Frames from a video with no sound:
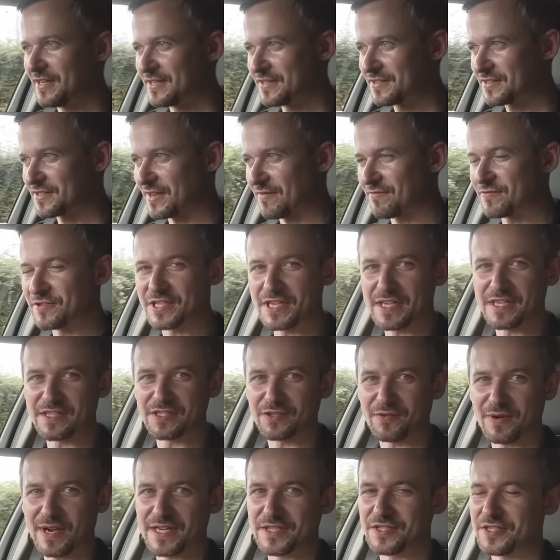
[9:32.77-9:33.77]
17
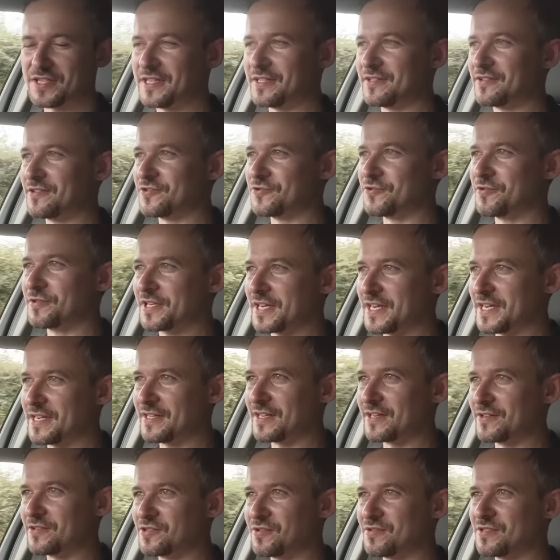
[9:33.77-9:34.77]
to 1800
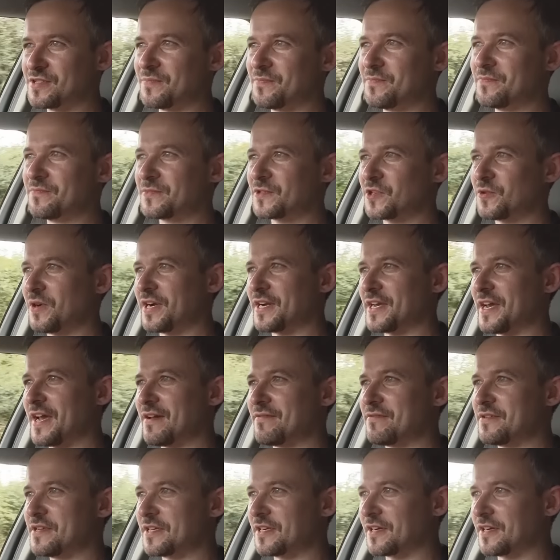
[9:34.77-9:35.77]
kilos, so it's quite a heavy